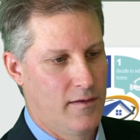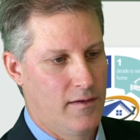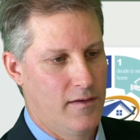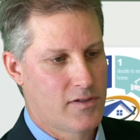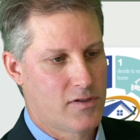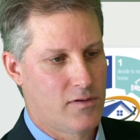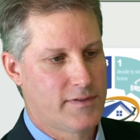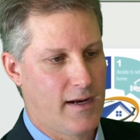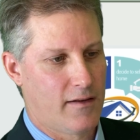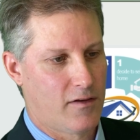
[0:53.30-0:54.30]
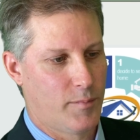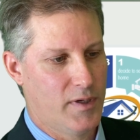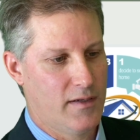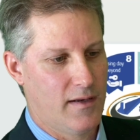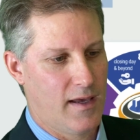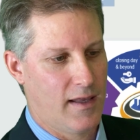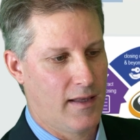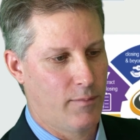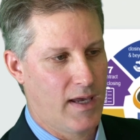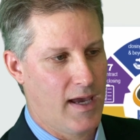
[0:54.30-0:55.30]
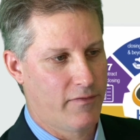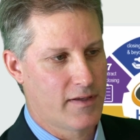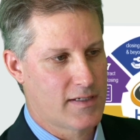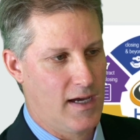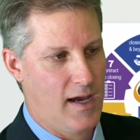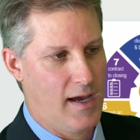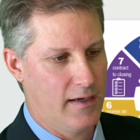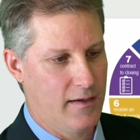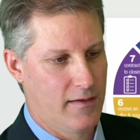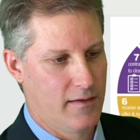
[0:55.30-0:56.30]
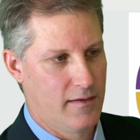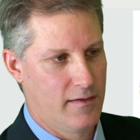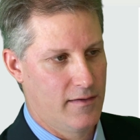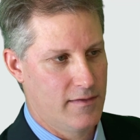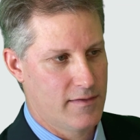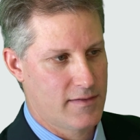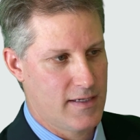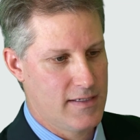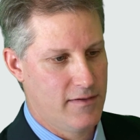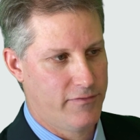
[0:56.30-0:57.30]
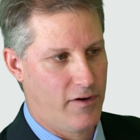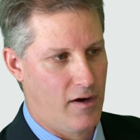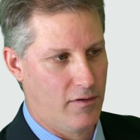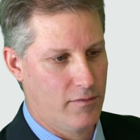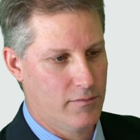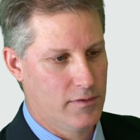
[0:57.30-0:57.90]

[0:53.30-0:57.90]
Scroll down a little bit, and then we have this guide. It's easy to follow.